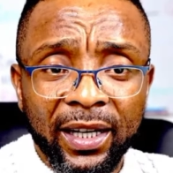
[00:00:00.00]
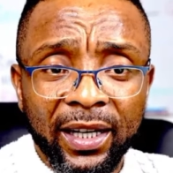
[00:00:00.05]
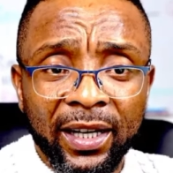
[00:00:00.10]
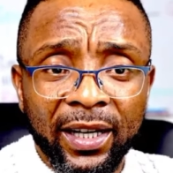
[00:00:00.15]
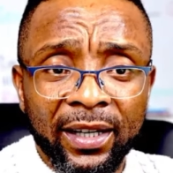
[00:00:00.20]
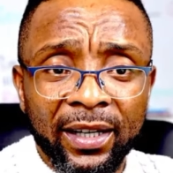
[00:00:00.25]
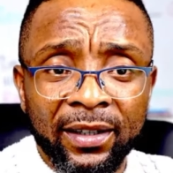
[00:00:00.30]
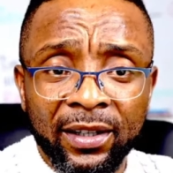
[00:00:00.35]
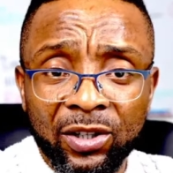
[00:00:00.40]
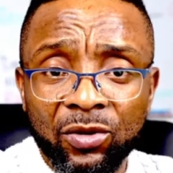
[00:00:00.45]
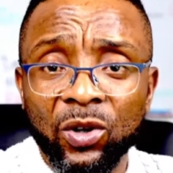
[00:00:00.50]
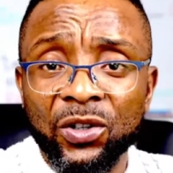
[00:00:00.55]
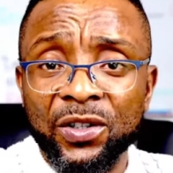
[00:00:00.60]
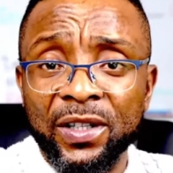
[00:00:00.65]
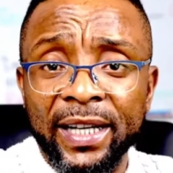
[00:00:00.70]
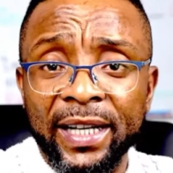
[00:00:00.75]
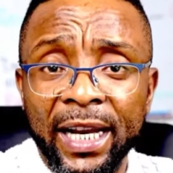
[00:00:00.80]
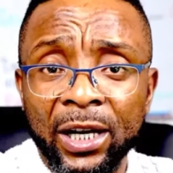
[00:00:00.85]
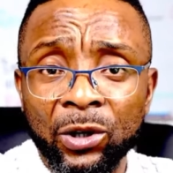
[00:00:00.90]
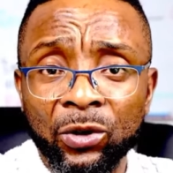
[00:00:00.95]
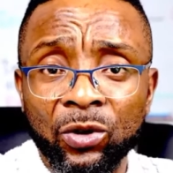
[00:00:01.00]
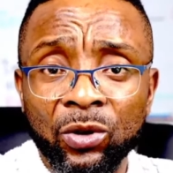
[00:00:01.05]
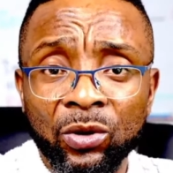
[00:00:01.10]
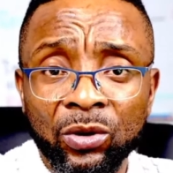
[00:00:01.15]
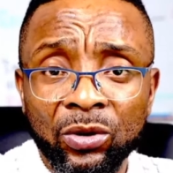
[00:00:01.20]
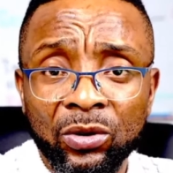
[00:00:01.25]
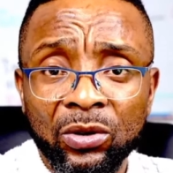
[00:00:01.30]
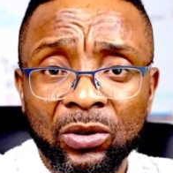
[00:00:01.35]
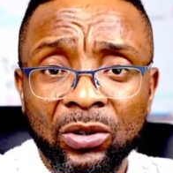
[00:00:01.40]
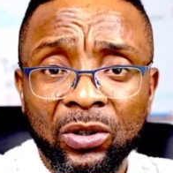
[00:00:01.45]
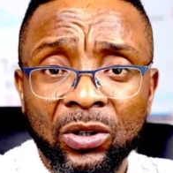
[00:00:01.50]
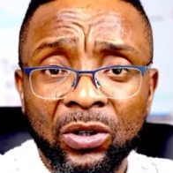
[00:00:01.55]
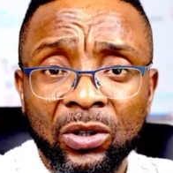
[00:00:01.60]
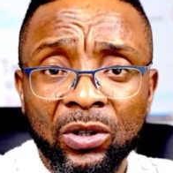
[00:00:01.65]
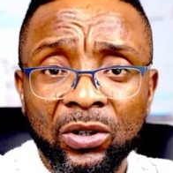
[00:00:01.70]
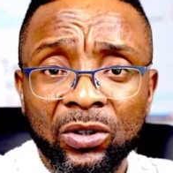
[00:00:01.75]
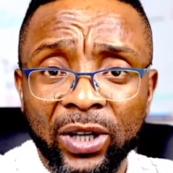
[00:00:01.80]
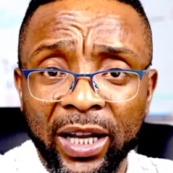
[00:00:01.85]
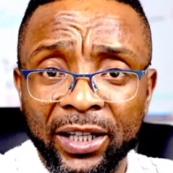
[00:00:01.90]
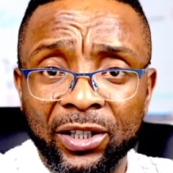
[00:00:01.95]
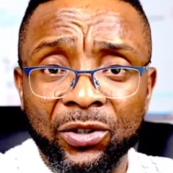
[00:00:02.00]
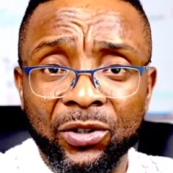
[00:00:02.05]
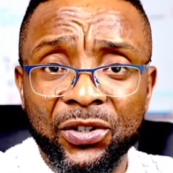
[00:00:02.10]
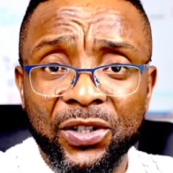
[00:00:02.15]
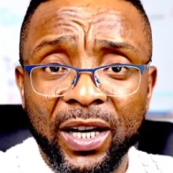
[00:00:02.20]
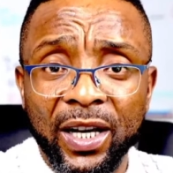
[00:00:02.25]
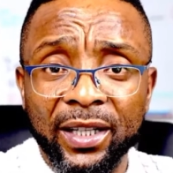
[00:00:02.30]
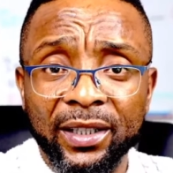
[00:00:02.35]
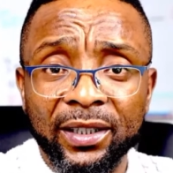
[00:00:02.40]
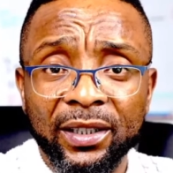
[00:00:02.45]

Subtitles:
this was in Enugu, like you said.